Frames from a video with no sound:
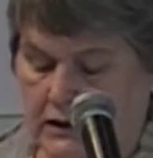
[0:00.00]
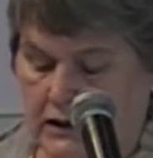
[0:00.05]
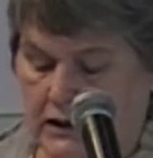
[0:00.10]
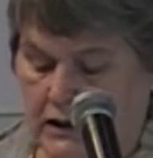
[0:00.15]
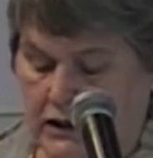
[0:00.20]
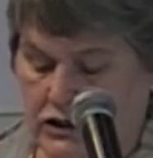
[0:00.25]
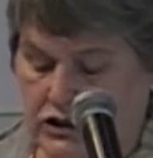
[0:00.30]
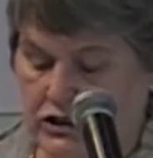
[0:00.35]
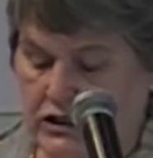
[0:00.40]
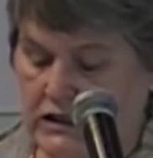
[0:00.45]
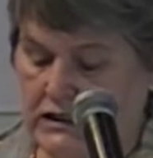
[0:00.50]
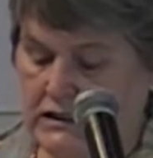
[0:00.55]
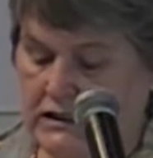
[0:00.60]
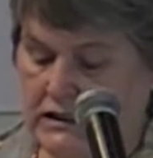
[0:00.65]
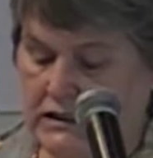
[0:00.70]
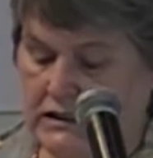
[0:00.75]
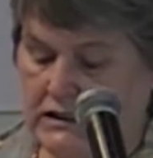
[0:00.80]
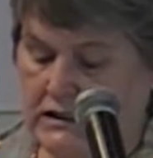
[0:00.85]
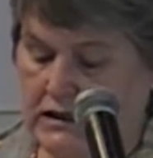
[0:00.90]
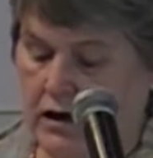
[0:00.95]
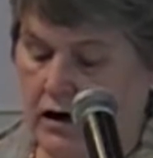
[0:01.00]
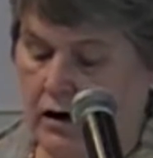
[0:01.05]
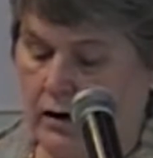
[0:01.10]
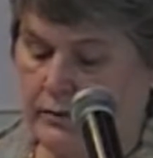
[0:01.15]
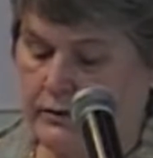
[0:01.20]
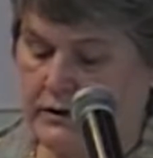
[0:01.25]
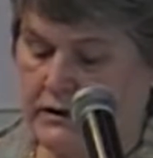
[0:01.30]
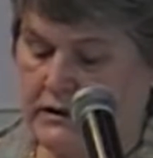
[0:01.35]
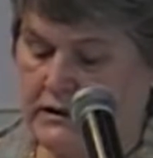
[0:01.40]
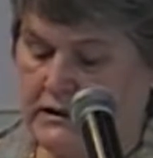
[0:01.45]
And Jesus
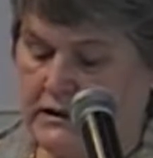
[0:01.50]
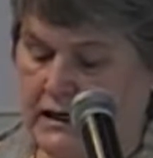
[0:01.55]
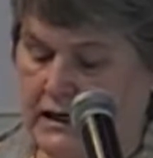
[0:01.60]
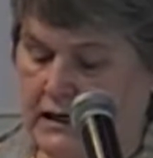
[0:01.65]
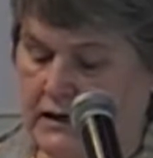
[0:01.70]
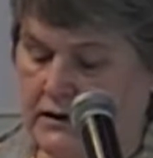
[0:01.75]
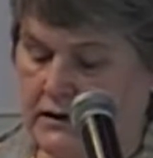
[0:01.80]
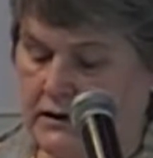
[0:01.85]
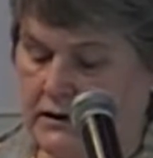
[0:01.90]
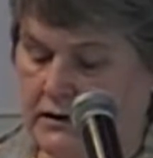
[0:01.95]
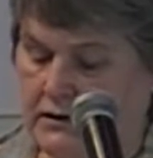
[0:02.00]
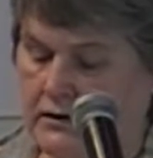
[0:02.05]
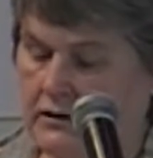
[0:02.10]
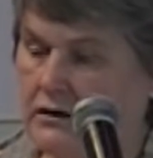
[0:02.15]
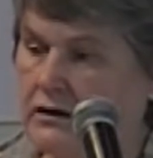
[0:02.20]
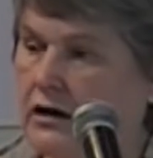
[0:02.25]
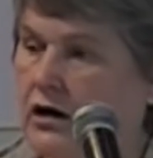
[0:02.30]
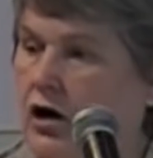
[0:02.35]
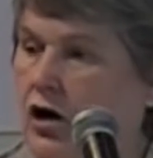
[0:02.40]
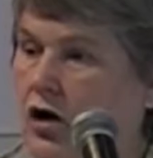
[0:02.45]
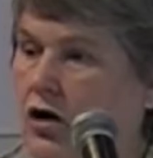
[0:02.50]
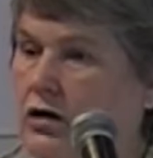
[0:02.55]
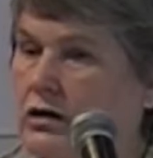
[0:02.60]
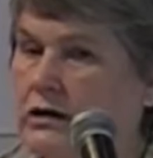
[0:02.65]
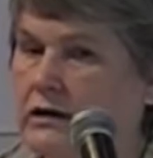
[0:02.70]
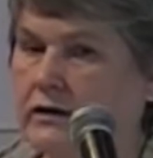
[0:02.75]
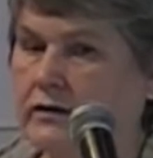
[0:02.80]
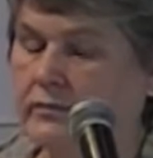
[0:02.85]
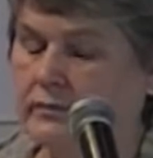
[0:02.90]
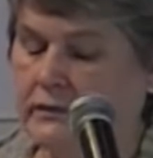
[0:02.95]
stopped and said,
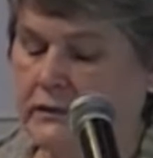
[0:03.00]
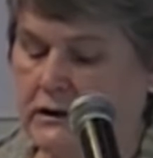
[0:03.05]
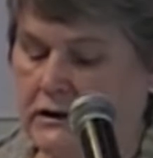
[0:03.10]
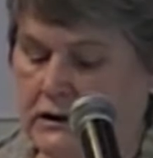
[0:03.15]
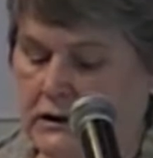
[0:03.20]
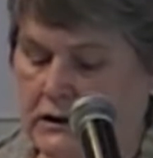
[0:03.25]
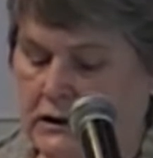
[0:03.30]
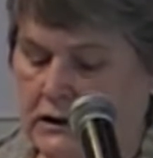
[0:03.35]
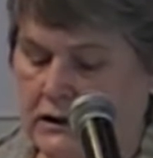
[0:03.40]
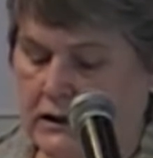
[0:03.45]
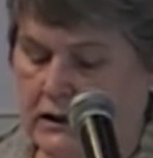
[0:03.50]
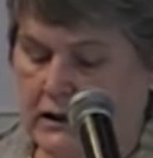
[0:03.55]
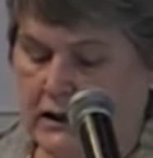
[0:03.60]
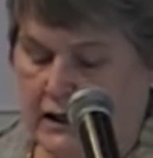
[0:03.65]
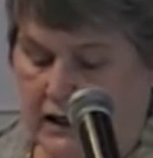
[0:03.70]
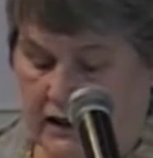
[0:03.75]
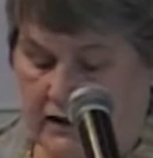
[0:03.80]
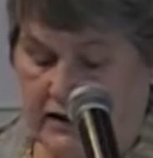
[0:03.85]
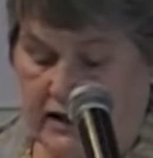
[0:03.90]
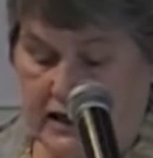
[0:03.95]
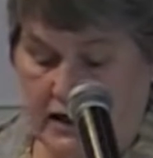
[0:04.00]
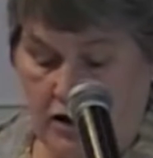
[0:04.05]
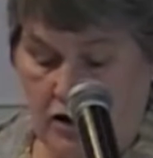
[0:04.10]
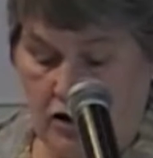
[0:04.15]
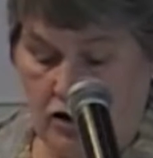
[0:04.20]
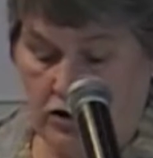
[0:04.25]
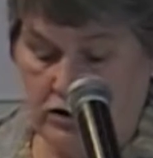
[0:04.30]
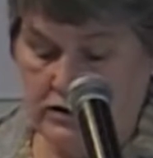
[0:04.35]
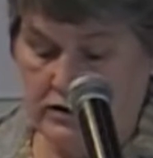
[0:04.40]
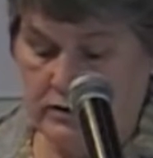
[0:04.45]
Call him. And they
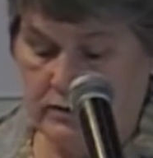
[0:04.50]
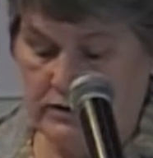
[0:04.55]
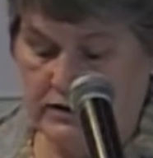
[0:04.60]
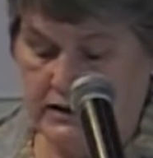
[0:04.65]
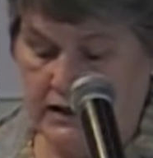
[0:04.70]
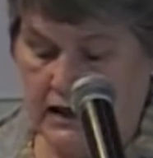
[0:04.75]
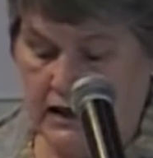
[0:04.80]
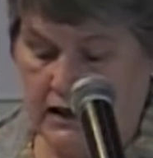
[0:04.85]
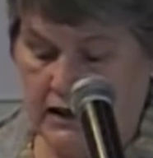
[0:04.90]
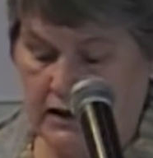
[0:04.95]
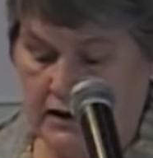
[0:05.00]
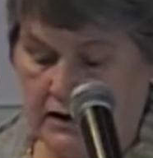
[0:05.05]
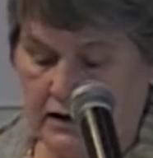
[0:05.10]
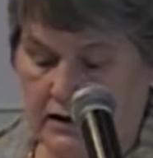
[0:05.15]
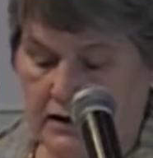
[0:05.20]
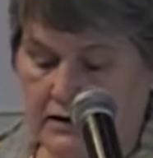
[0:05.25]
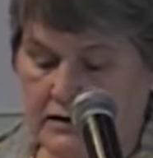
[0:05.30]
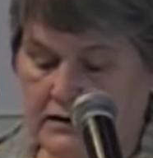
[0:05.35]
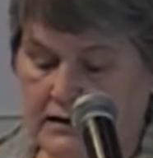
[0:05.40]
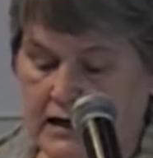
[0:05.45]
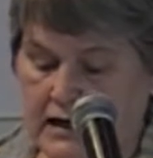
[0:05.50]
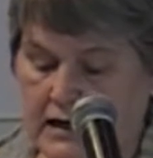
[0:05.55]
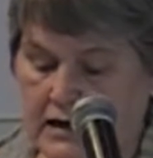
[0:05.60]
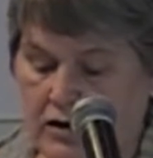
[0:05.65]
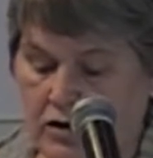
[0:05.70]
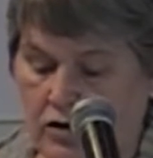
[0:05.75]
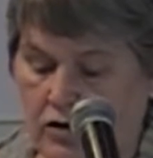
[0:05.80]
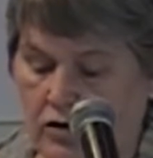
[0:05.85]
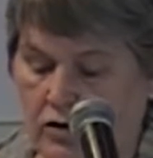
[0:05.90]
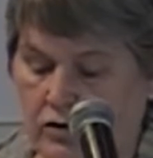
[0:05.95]
called him, saying, Take
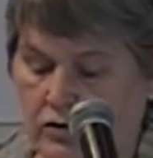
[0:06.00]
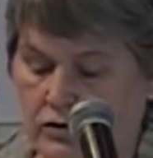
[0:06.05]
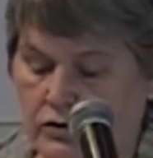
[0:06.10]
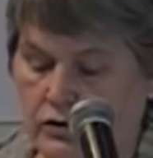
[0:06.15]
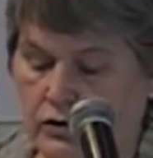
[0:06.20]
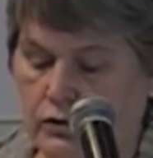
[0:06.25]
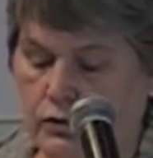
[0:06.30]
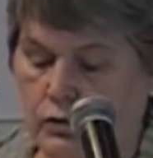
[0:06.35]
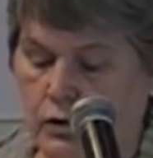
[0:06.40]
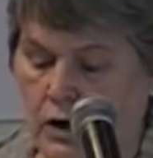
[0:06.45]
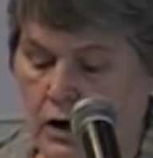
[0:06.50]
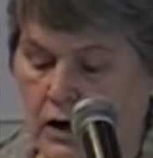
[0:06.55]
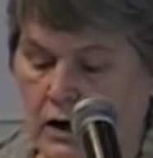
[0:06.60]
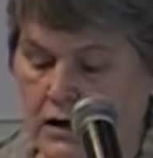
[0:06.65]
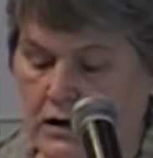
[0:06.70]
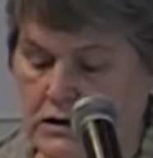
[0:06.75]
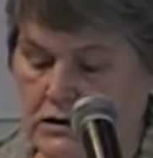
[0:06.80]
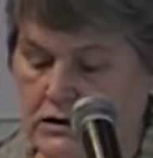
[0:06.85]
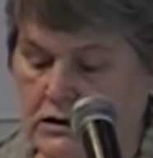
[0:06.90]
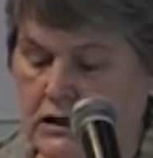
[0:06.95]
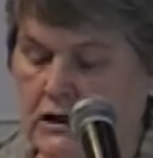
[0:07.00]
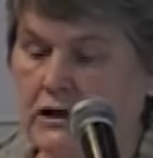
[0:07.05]
heart, rise,